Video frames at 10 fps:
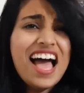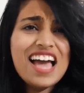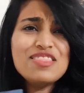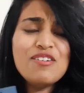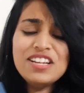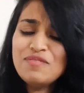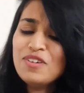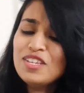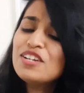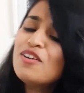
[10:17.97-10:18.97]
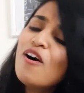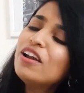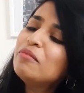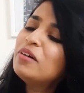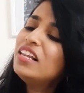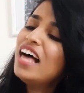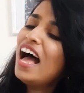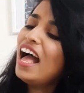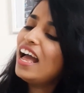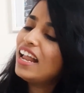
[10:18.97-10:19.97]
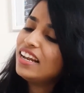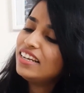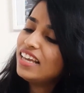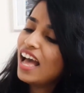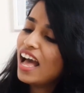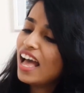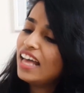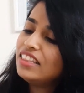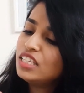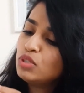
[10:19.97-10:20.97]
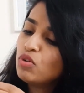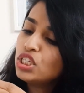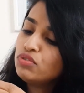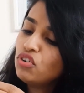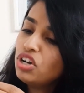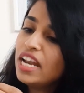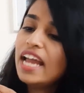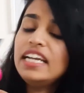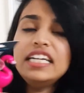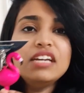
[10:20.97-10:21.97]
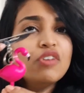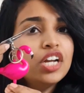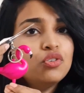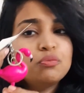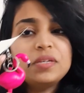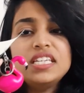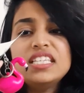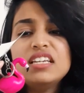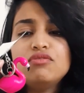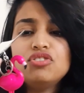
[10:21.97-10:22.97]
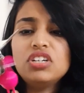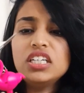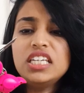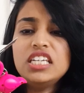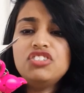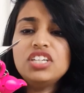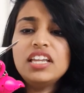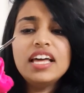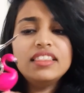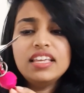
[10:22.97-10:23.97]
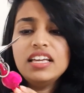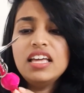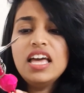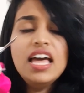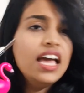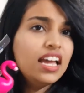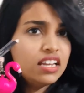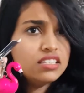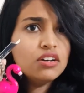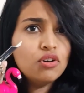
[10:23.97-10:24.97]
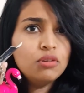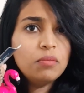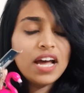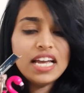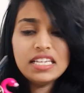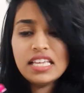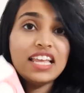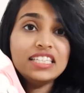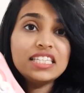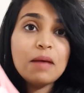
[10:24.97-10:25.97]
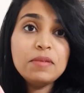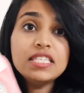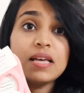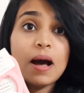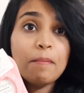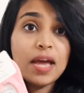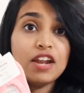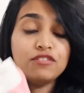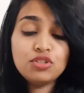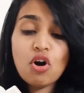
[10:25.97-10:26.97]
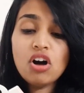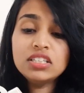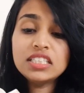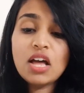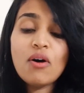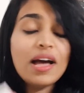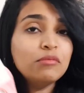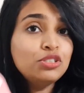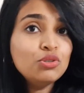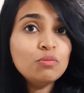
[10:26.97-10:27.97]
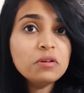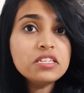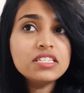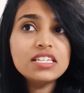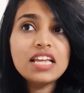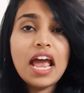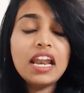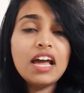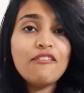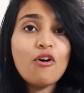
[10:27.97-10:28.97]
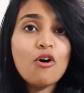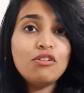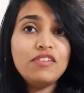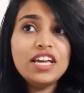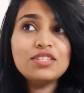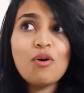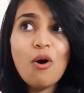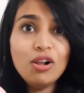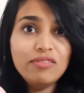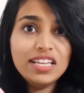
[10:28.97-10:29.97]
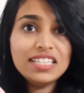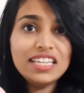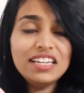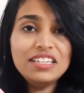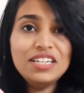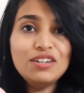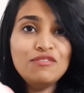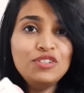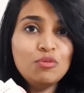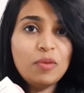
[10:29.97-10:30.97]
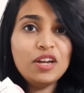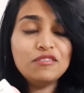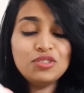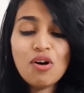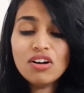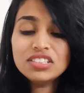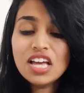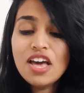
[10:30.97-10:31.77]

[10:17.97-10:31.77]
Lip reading: I thought it was adorable, and yeah, and this was for 91 rupees, and for a keychain, I think it is a good price. Next up is a pair of socks. Now I'm a shoe person, and I'm always in a need of new pair of socks.